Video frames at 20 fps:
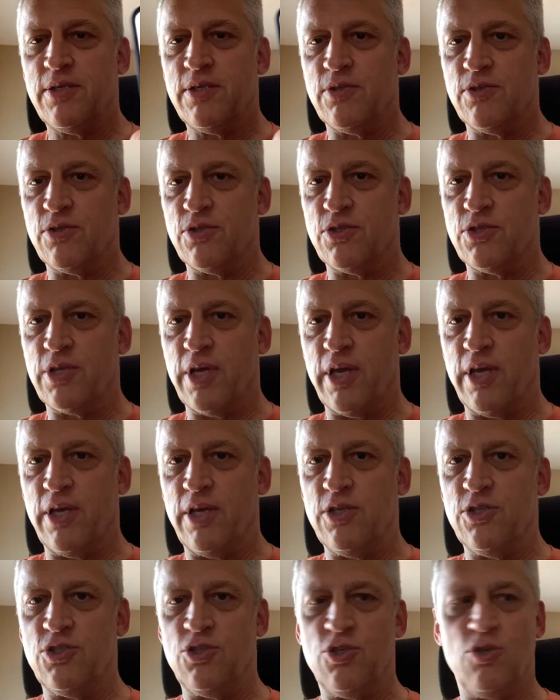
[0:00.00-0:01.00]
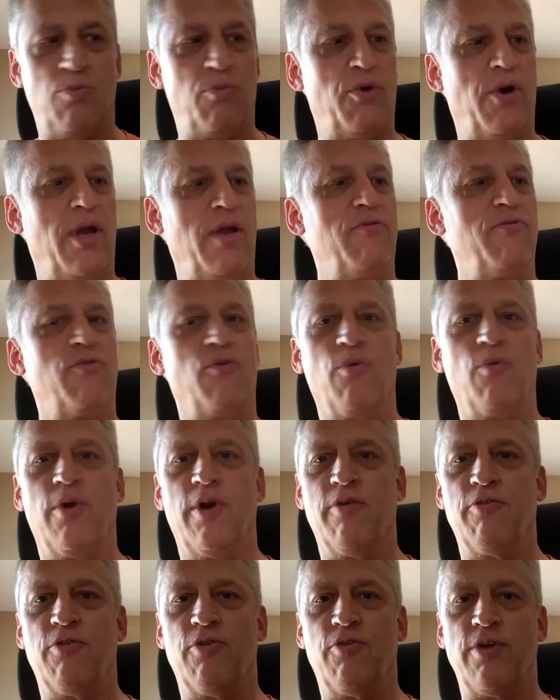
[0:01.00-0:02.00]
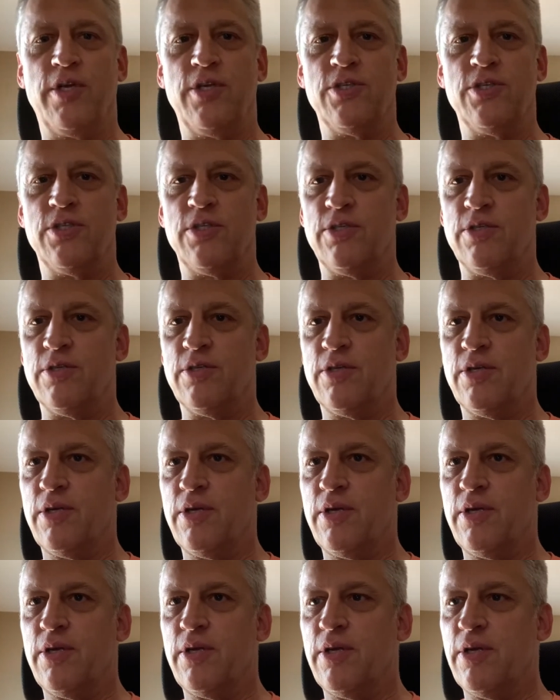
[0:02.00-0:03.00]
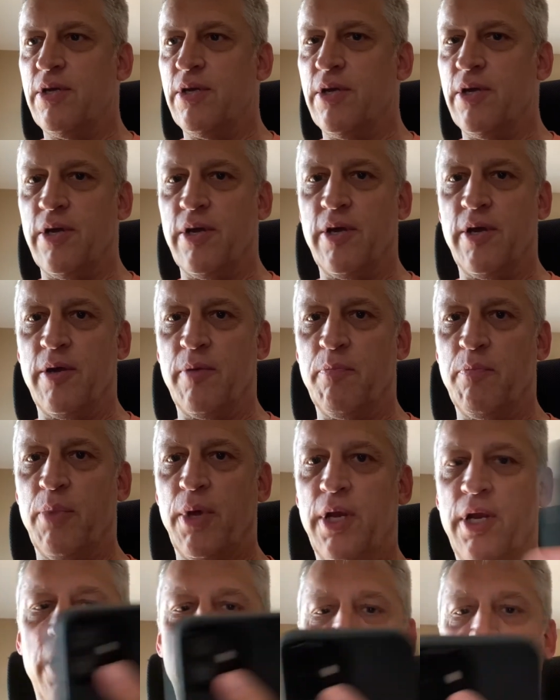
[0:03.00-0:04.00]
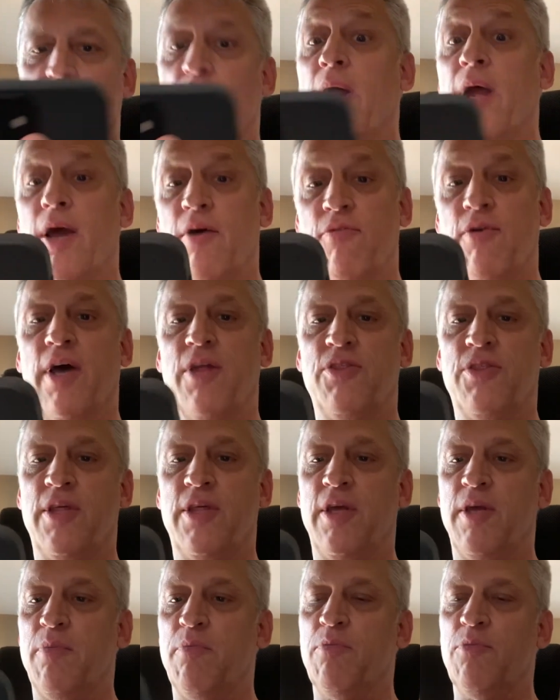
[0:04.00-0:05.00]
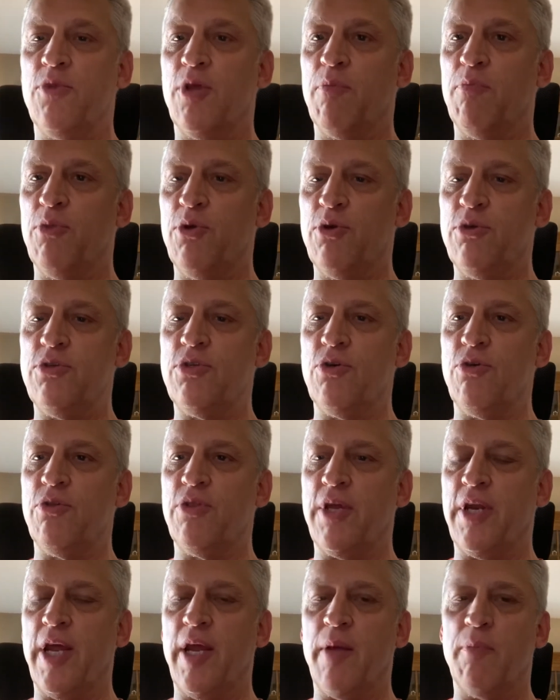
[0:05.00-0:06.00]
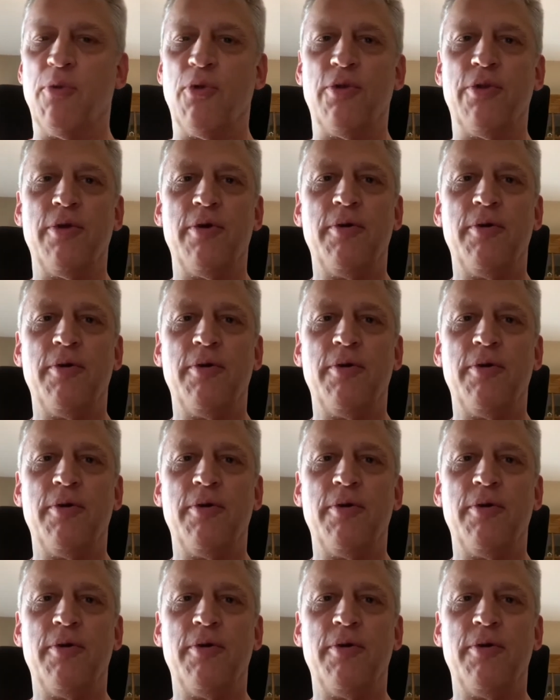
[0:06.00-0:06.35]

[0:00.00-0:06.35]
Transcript: Looks like it is too bright for whatever reason. But anyway, I've got the Bluetooth enabled.